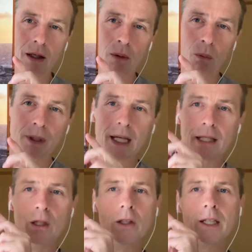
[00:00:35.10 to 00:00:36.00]
when I
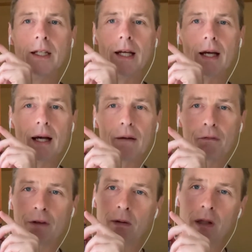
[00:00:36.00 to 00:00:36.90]
look at it, I
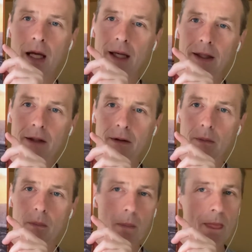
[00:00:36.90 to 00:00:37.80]
feel like
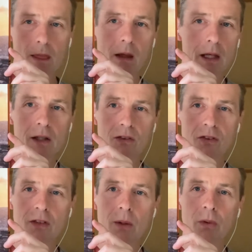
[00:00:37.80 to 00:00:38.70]
it's
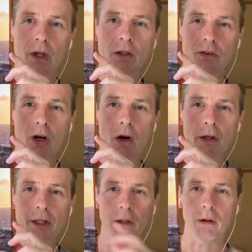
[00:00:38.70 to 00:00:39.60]
still not
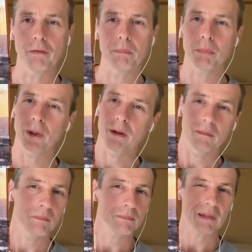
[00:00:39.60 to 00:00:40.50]
dark enough, but
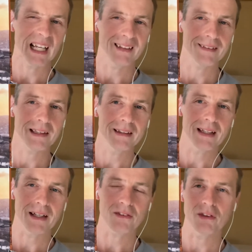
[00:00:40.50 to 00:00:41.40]
I think
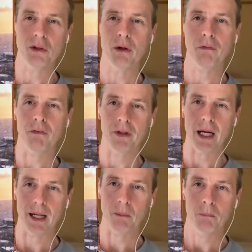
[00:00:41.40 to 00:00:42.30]
that's enough for
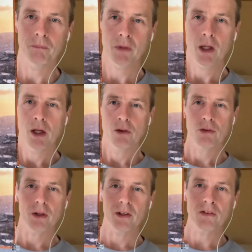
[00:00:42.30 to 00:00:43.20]
now.
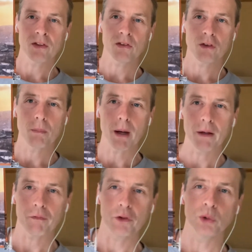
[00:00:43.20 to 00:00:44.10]
So this is to my
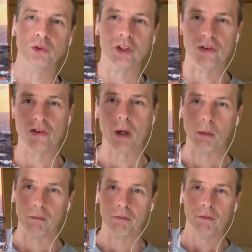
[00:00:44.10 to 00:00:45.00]
future
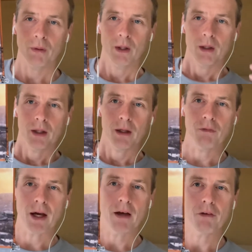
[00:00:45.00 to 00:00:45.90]
self. If
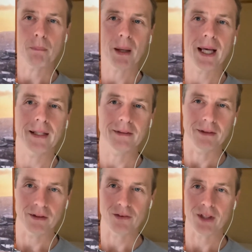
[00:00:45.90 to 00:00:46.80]
I ever paint
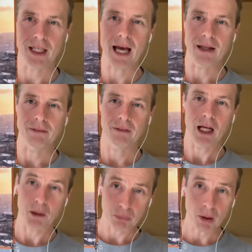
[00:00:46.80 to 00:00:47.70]
this again,
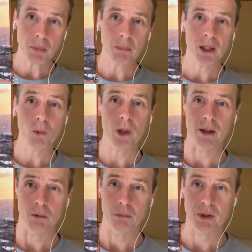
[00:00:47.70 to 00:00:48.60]
I probably
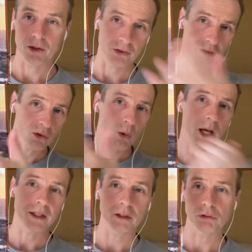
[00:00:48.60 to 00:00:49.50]
will, because it's quite
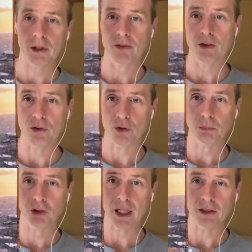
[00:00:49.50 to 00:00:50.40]
an interesting
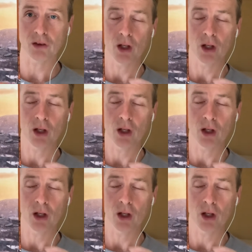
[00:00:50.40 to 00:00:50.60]
subject.